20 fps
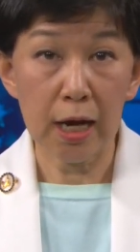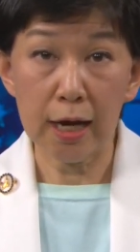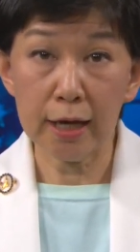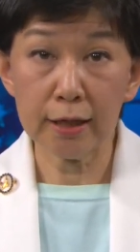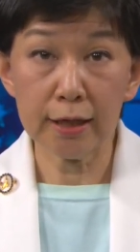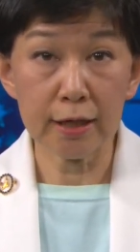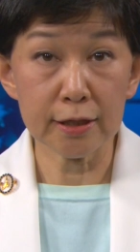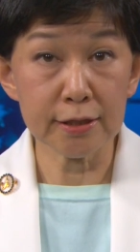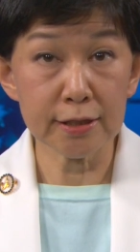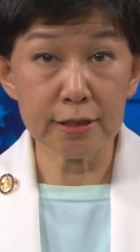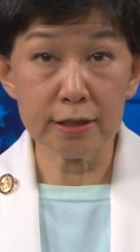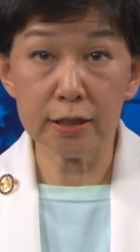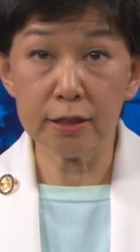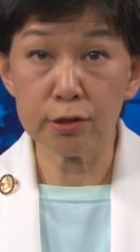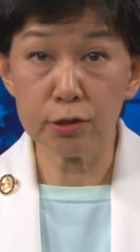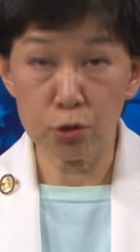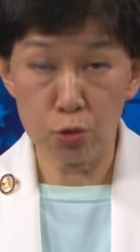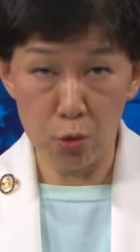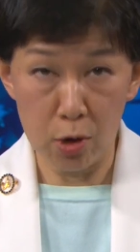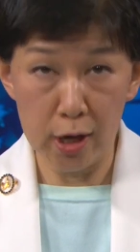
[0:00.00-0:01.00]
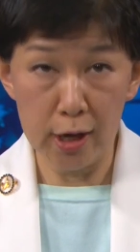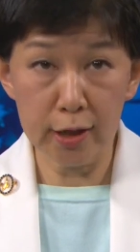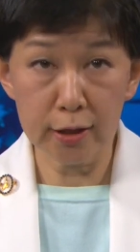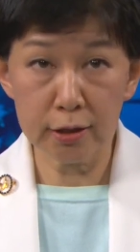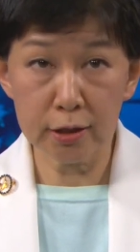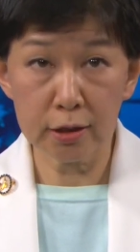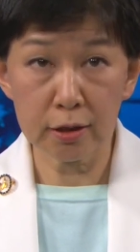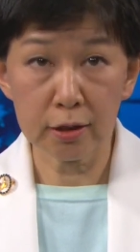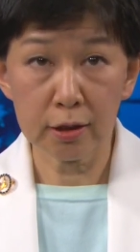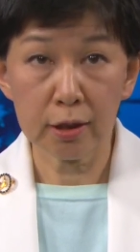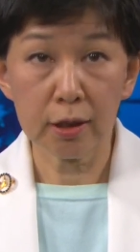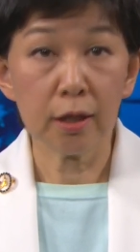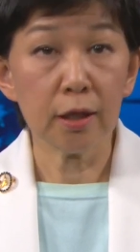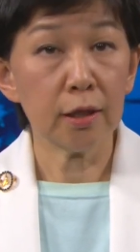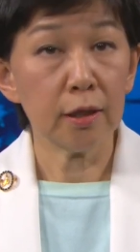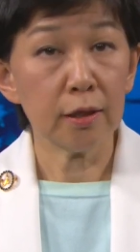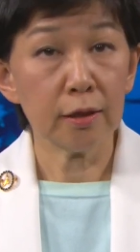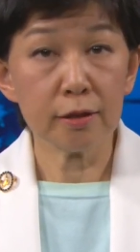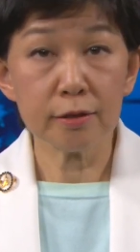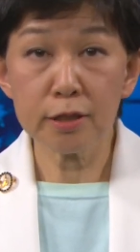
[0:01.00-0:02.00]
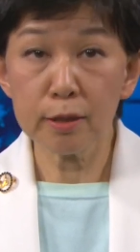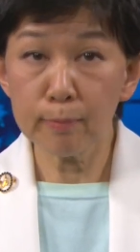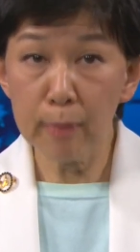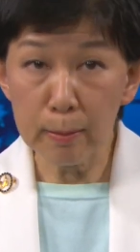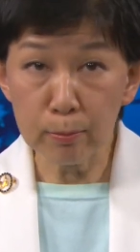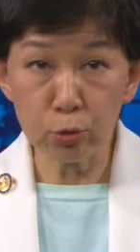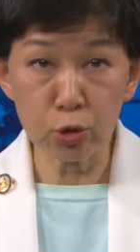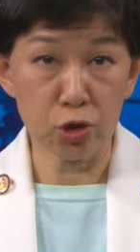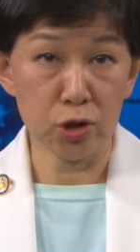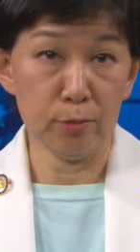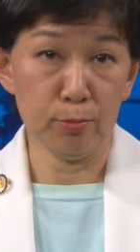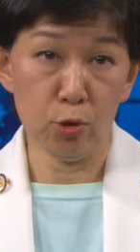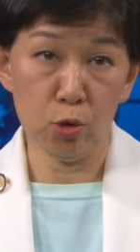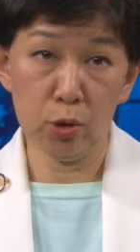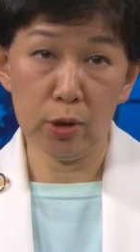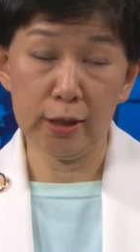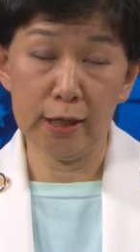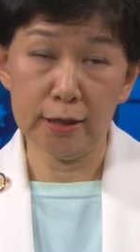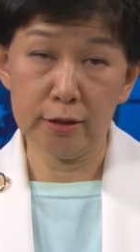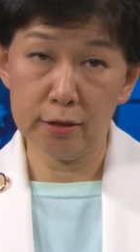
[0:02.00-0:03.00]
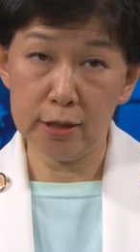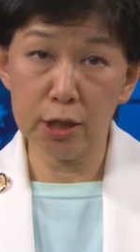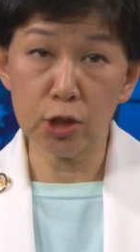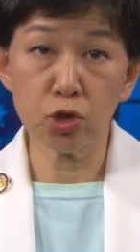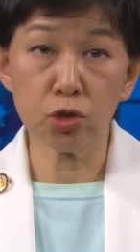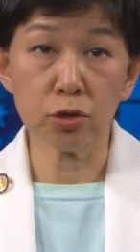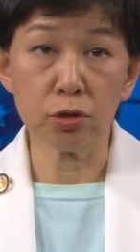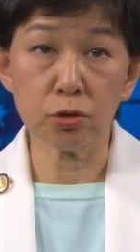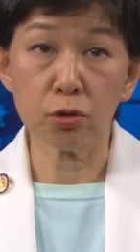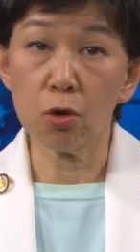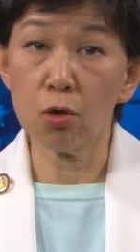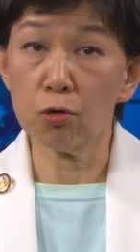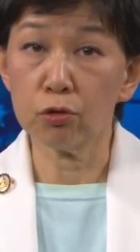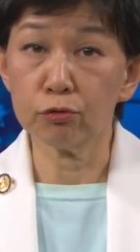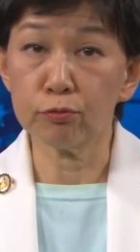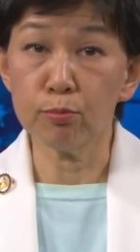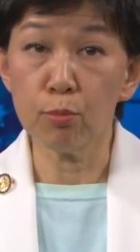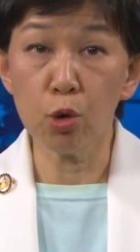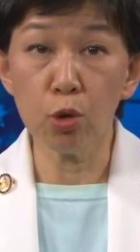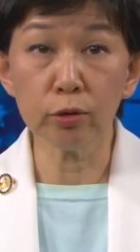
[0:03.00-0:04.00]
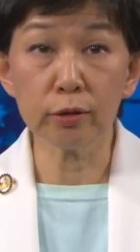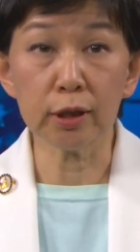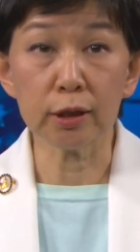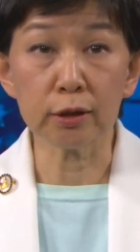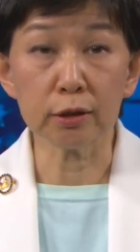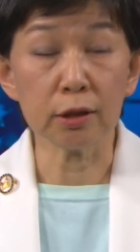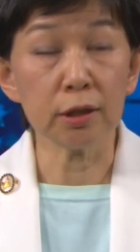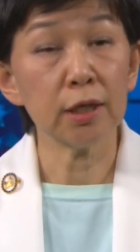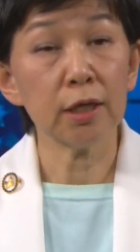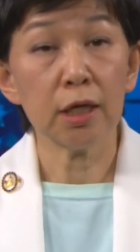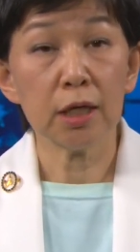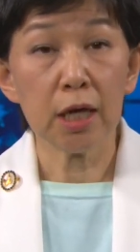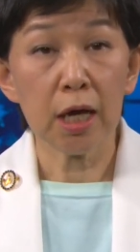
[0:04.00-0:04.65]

ISC Squared, as a membership organization of more than